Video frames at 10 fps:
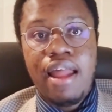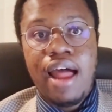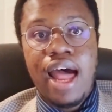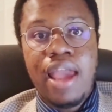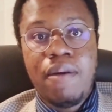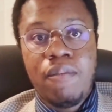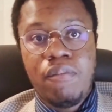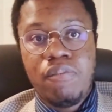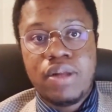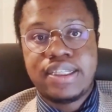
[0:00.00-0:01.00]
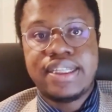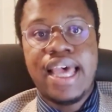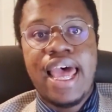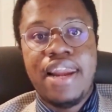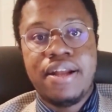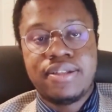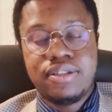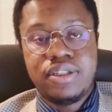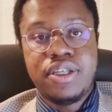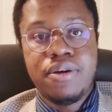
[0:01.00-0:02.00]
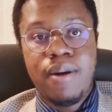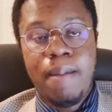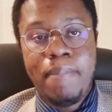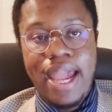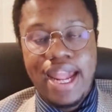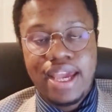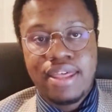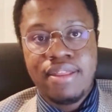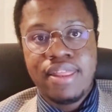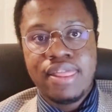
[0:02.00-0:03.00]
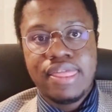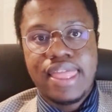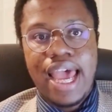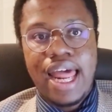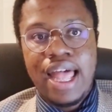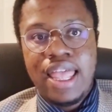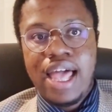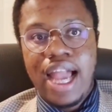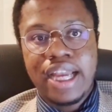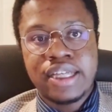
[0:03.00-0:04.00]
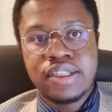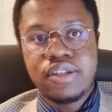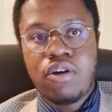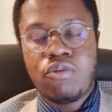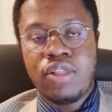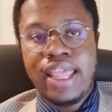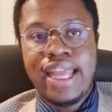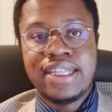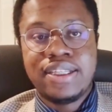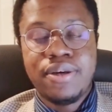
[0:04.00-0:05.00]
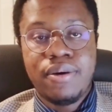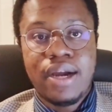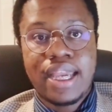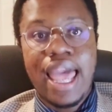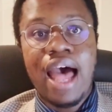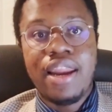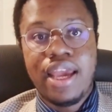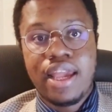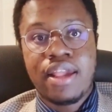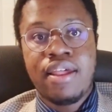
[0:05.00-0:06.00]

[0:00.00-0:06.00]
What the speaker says: I said to a bank that I consult related to accounting